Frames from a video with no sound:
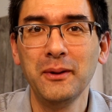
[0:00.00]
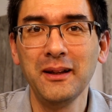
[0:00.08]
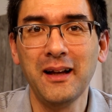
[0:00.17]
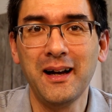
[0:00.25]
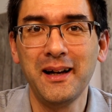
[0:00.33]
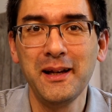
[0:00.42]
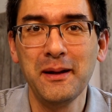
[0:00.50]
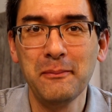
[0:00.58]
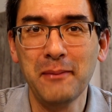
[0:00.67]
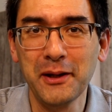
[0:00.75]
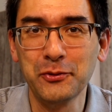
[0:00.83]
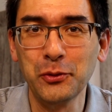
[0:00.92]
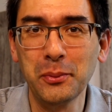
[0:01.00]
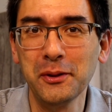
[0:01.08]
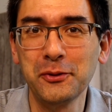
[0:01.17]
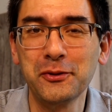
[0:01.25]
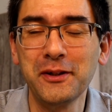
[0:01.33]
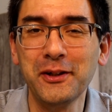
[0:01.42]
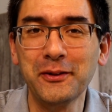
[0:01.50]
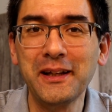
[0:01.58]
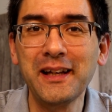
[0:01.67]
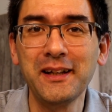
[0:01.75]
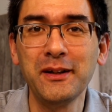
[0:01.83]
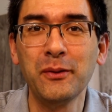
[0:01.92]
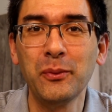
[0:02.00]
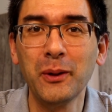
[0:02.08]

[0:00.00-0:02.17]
Well hi, Microbehunter here again.